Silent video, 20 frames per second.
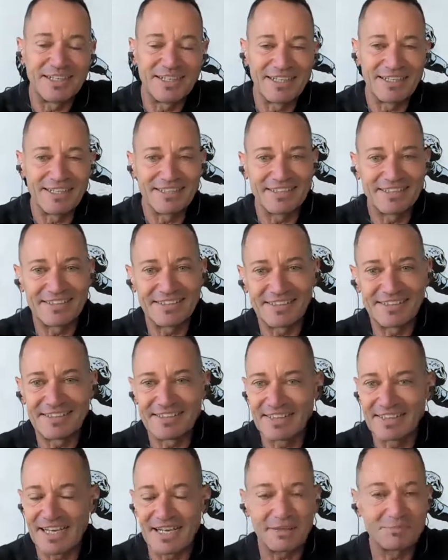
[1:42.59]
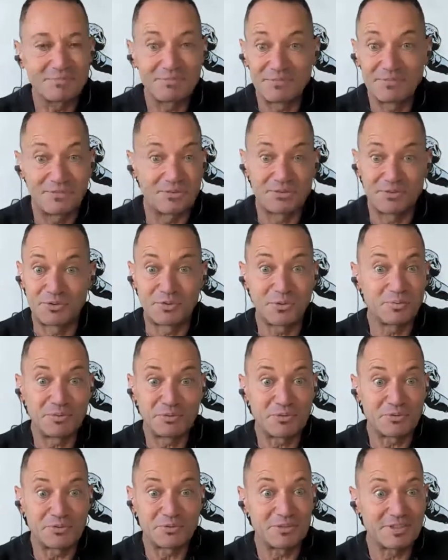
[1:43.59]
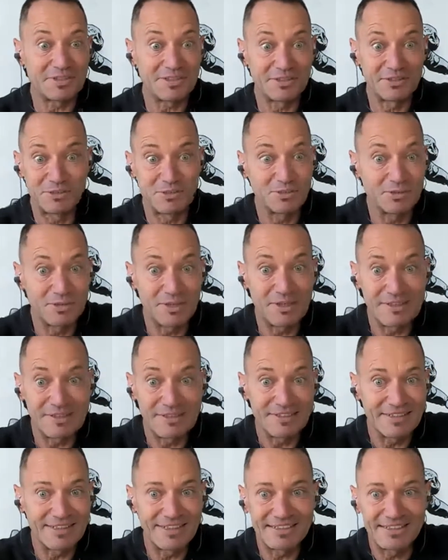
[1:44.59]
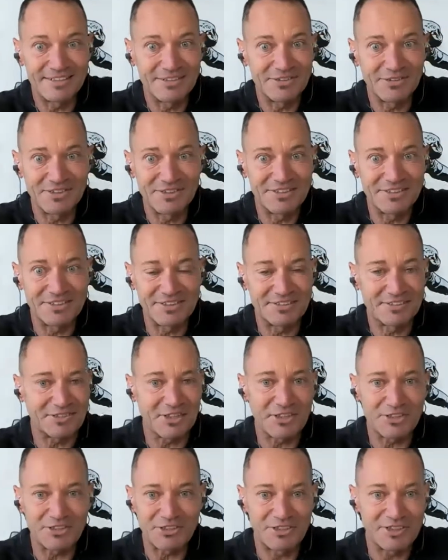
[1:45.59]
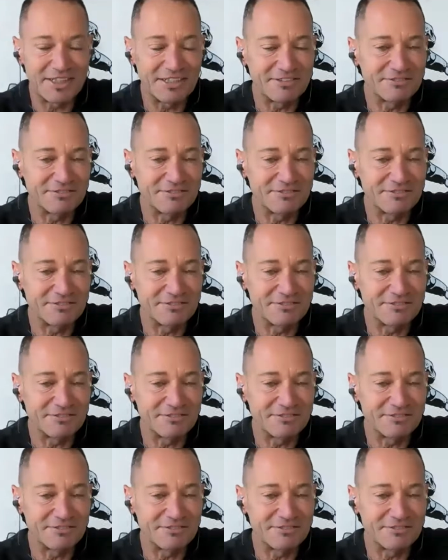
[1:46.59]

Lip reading: And I'm super thrilled to get into this discussion.